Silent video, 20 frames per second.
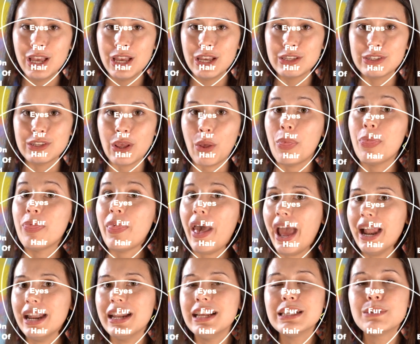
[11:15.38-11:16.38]
So
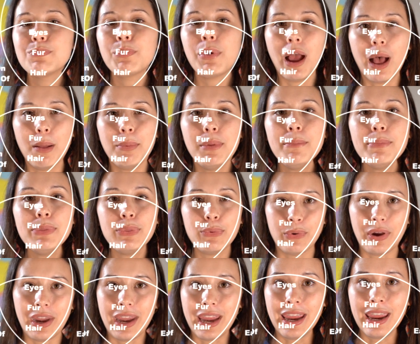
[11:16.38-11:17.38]
that is problem
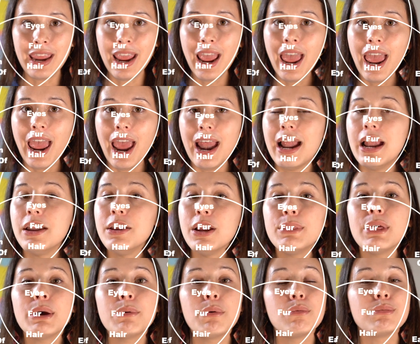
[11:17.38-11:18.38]
3, and I know
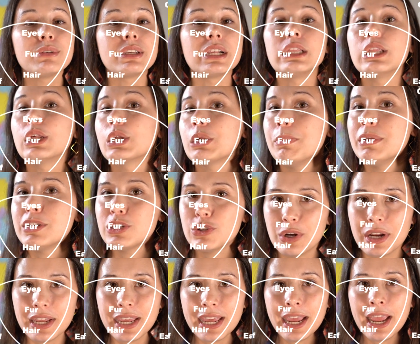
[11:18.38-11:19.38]
that one was a little bit
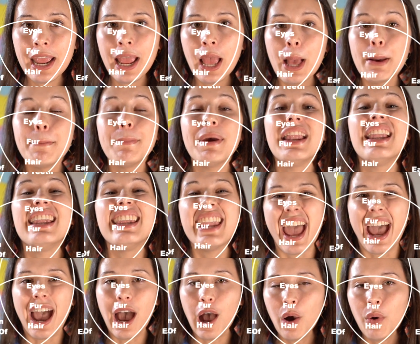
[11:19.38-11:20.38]
tricky, but
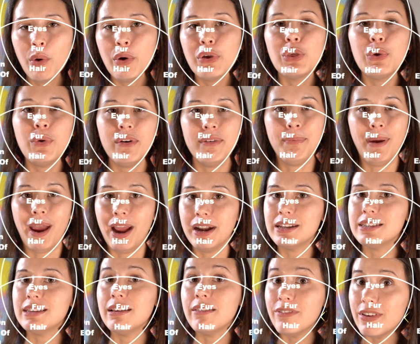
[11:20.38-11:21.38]
now you have
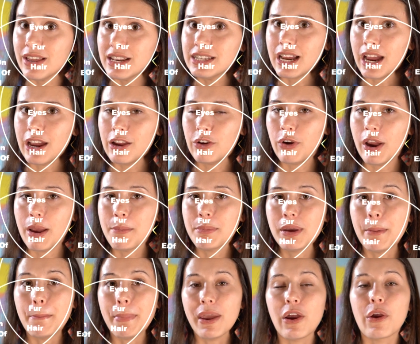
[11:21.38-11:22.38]
practiced a Venn diagram
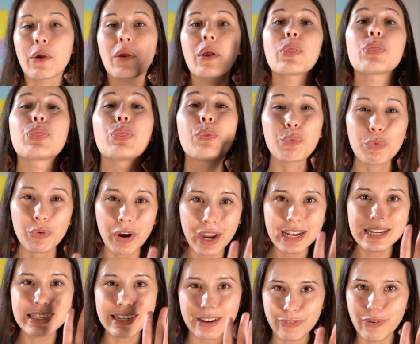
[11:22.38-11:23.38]
comparing 3
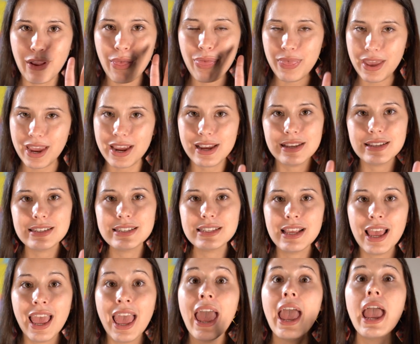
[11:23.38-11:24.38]
different things
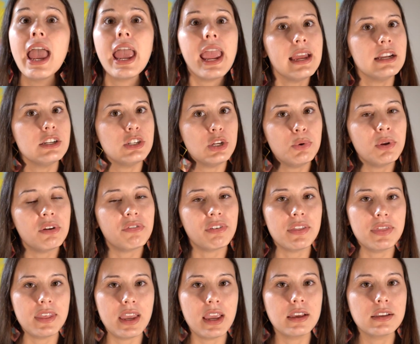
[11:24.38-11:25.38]
and 2
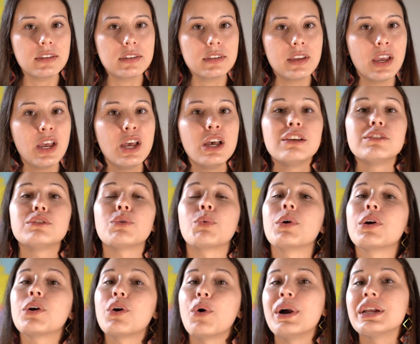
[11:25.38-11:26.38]
different things. So we're
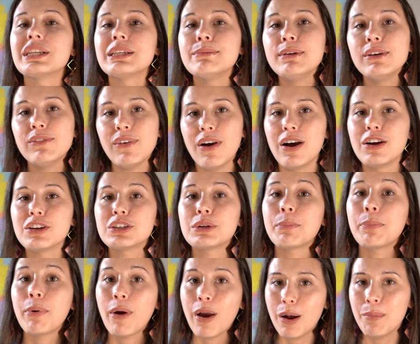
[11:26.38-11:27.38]
going to move on to
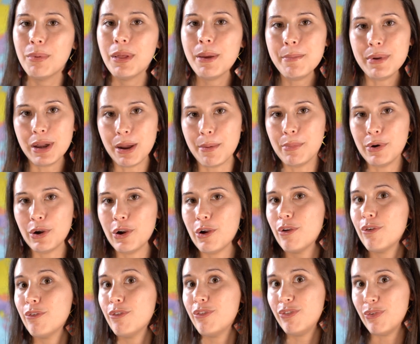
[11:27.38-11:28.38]
problem number
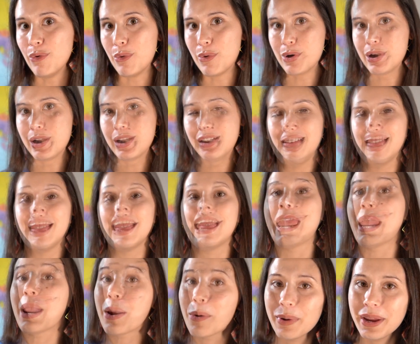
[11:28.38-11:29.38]
4.
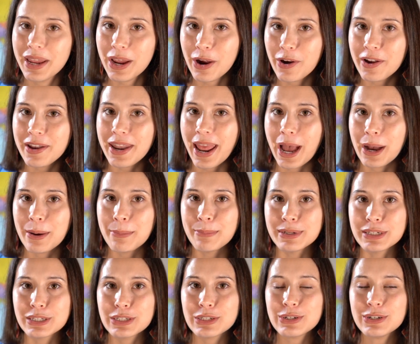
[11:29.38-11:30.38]
Here we are now,
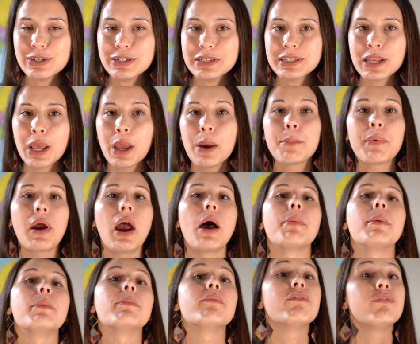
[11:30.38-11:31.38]
Munsters,
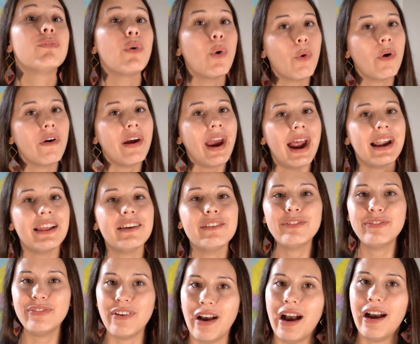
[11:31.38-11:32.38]
problem 4 out of
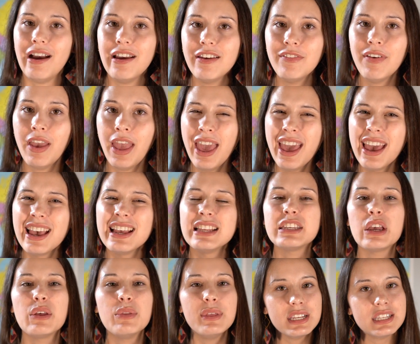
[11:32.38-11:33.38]
5. And
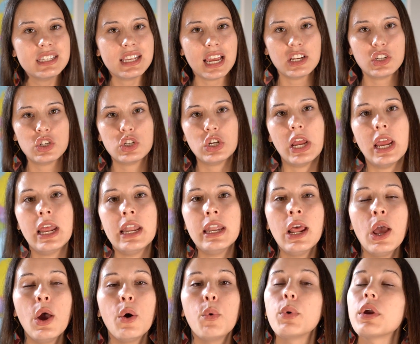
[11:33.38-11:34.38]
so this section,
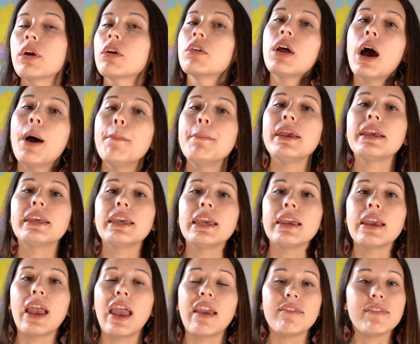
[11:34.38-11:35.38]
we are not
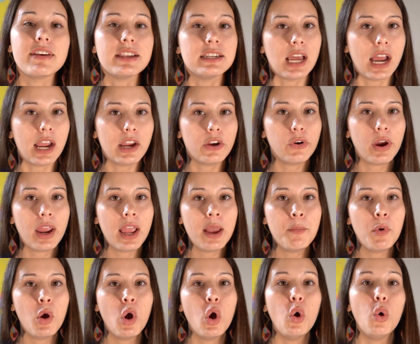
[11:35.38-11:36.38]
making a Venn
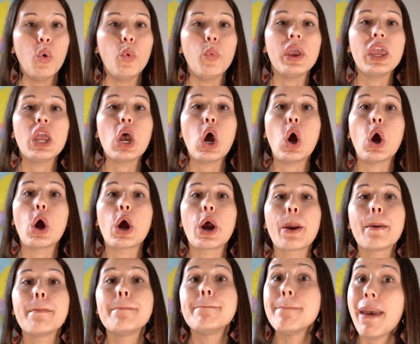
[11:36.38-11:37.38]
diagram, we
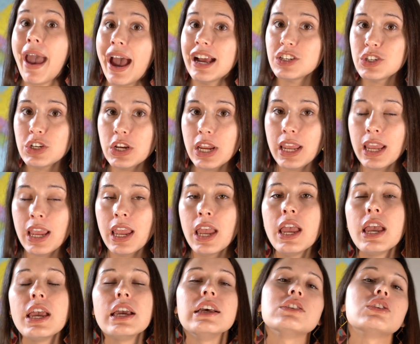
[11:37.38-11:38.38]
are matching.
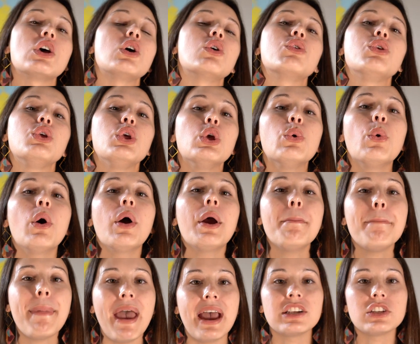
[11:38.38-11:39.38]
And so you are
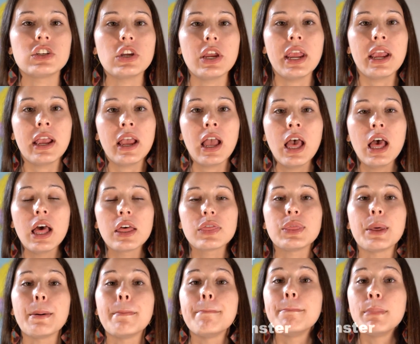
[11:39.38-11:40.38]
matching
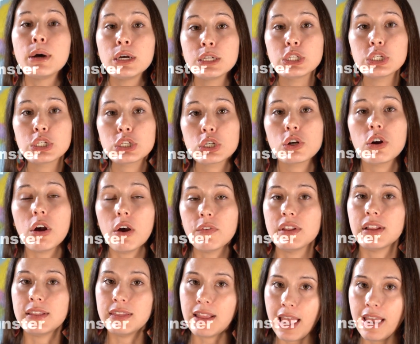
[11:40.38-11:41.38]
the Munster on
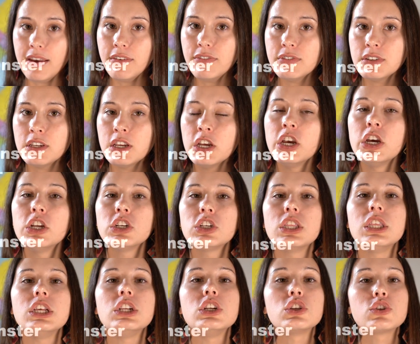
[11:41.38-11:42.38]
the left to
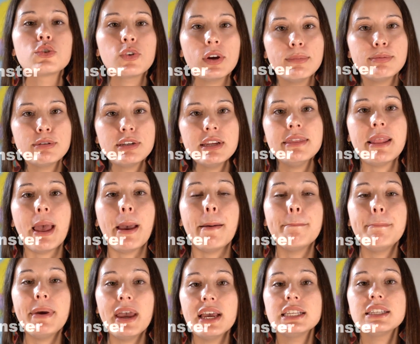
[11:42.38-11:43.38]
the description
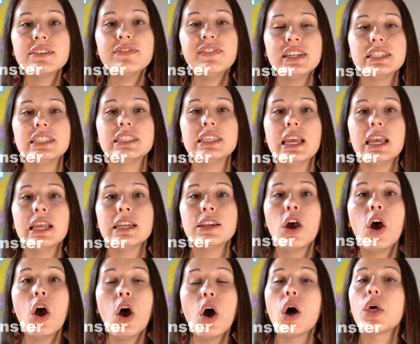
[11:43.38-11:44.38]
that best fits it
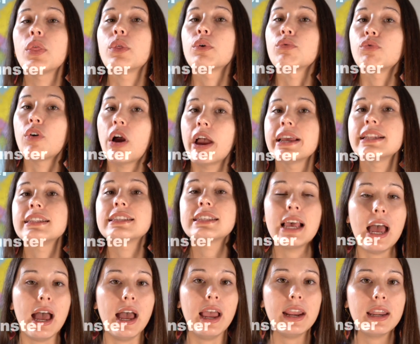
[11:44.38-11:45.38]
on the right
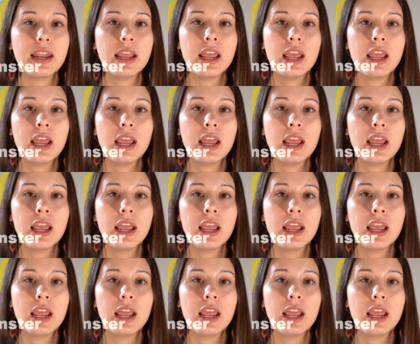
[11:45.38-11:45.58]
side.